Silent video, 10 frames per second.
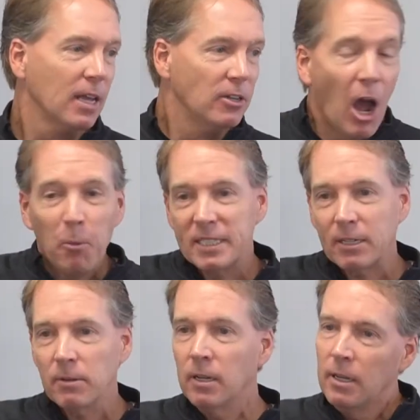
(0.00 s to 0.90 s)
No, it's
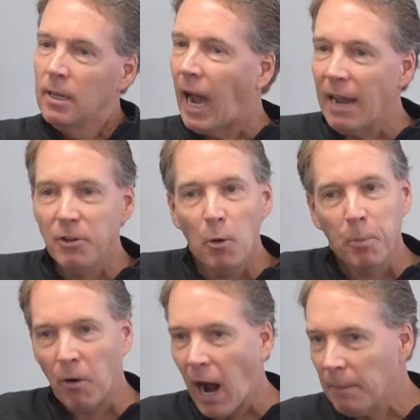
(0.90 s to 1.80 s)
a, I have no
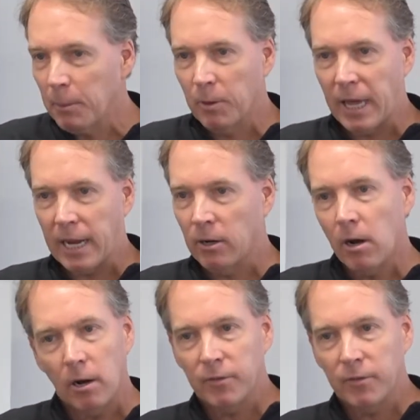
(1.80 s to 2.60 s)
problem with that at all.